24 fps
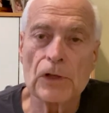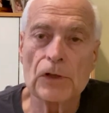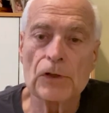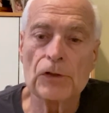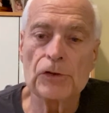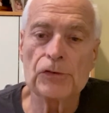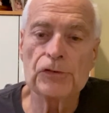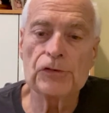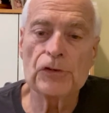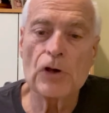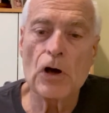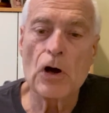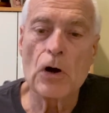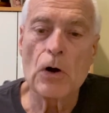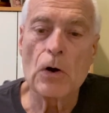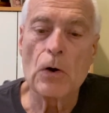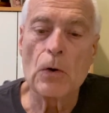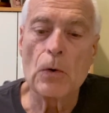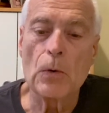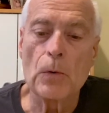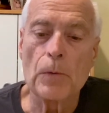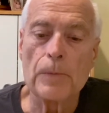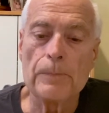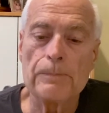
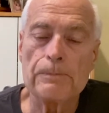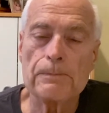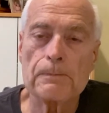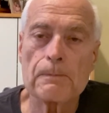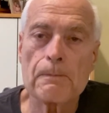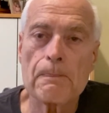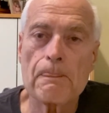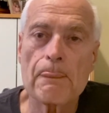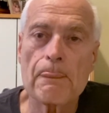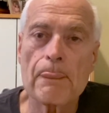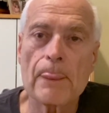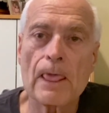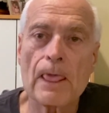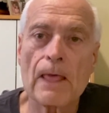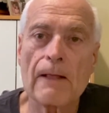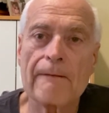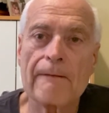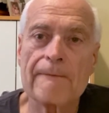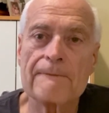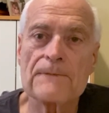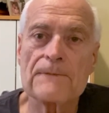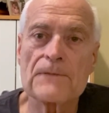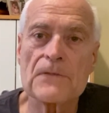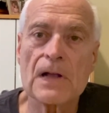So,
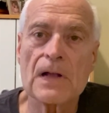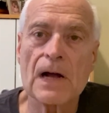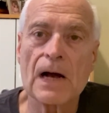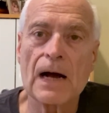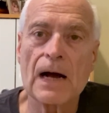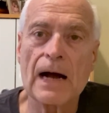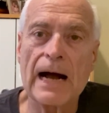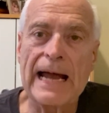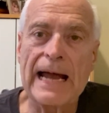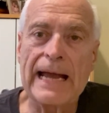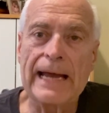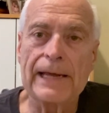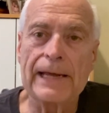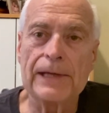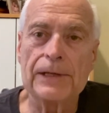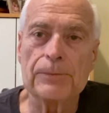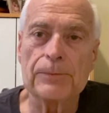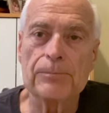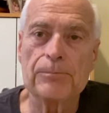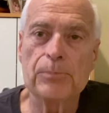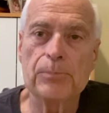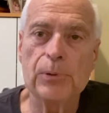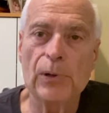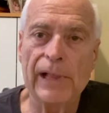I
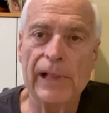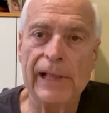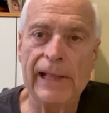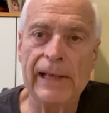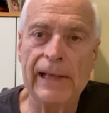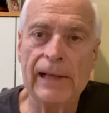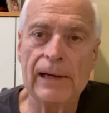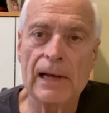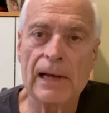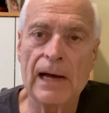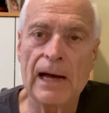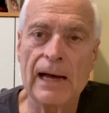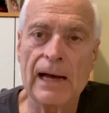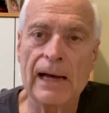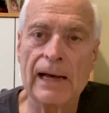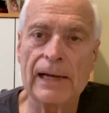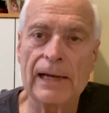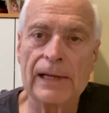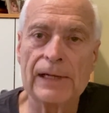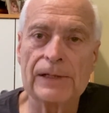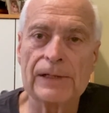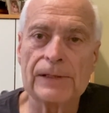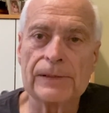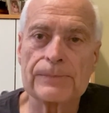plan
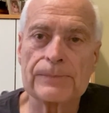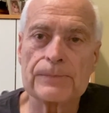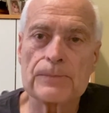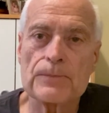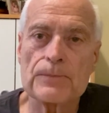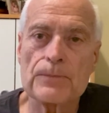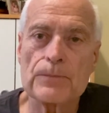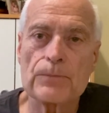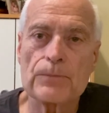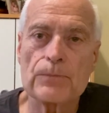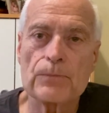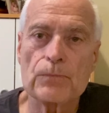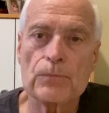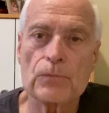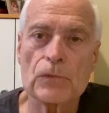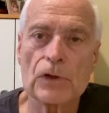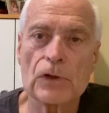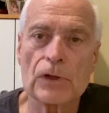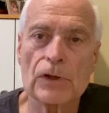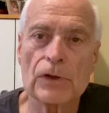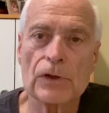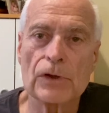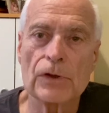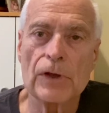on
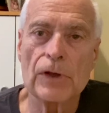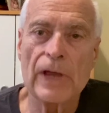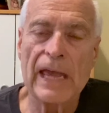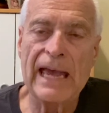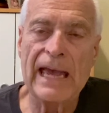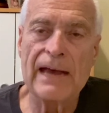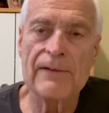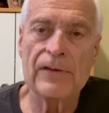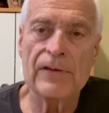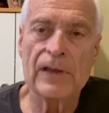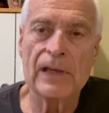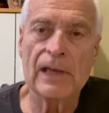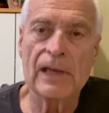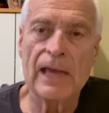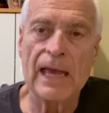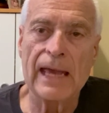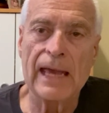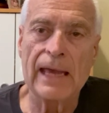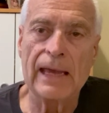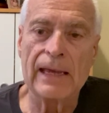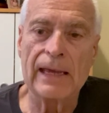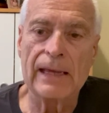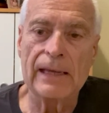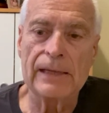having
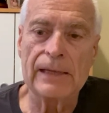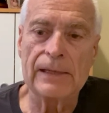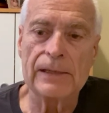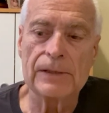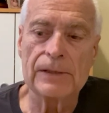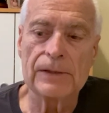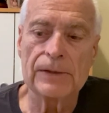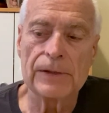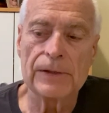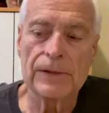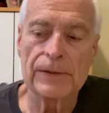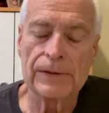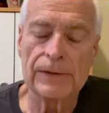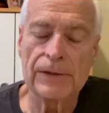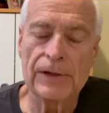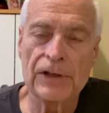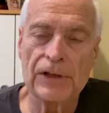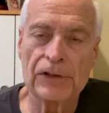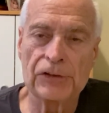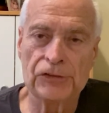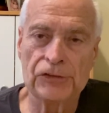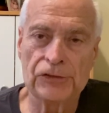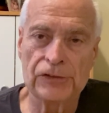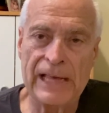a
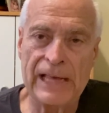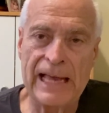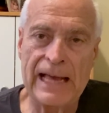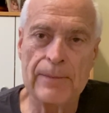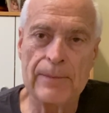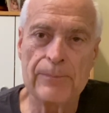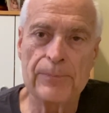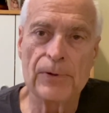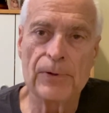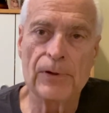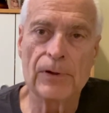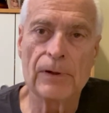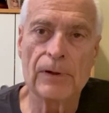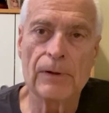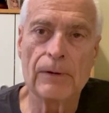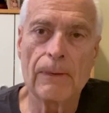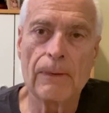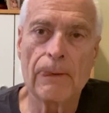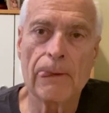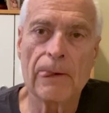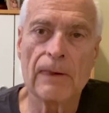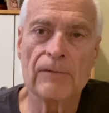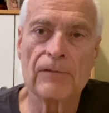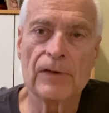example
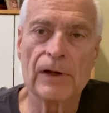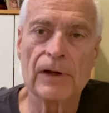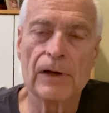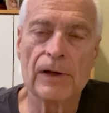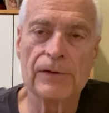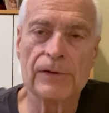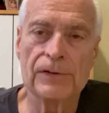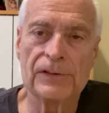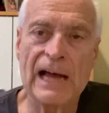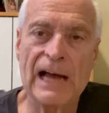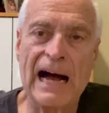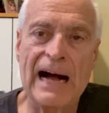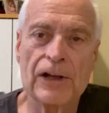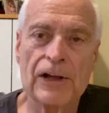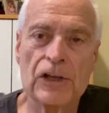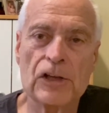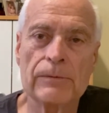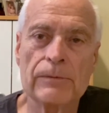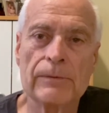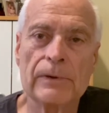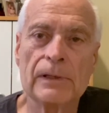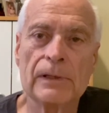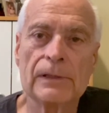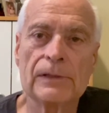of a
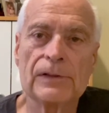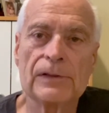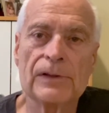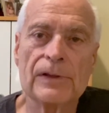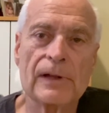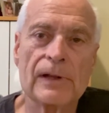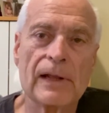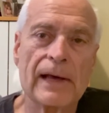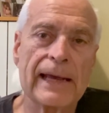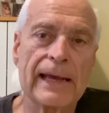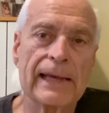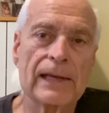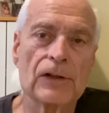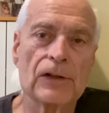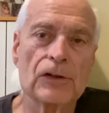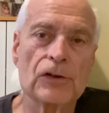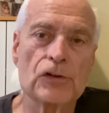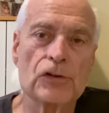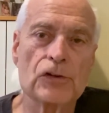document that I can